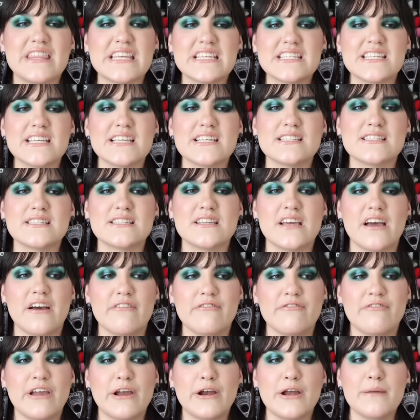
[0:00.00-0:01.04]
This is
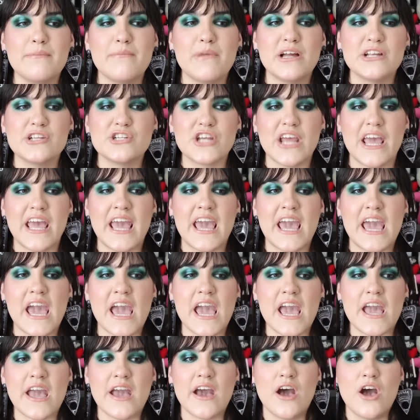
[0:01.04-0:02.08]
very much
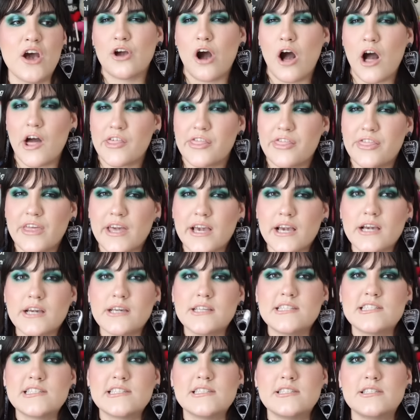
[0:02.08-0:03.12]
a gothic,
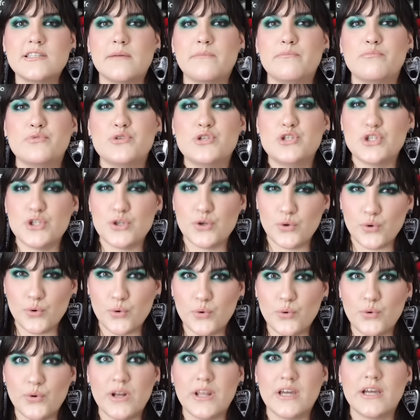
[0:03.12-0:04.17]

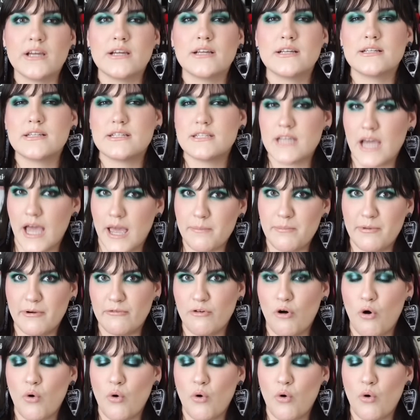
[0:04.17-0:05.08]
subdued type of